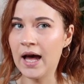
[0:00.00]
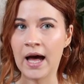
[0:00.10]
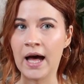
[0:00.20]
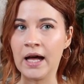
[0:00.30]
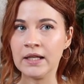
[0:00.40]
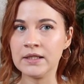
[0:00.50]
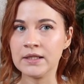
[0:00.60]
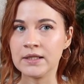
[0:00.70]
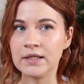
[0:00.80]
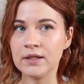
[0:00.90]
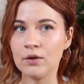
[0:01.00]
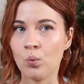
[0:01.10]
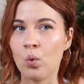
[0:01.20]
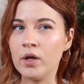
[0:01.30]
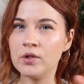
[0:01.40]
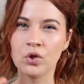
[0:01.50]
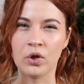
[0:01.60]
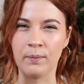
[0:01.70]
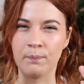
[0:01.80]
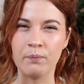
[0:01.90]
and what it's
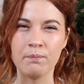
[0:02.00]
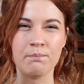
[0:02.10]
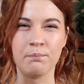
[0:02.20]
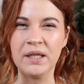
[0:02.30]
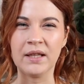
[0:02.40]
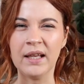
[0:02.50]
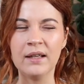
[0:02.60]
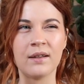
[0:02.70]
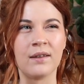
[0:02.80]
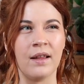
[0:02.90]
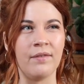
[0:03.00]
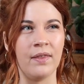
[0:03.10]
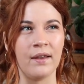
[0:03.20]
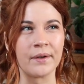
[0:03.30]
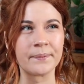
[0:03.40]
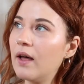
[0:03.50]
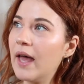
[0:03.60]
going to be like living there.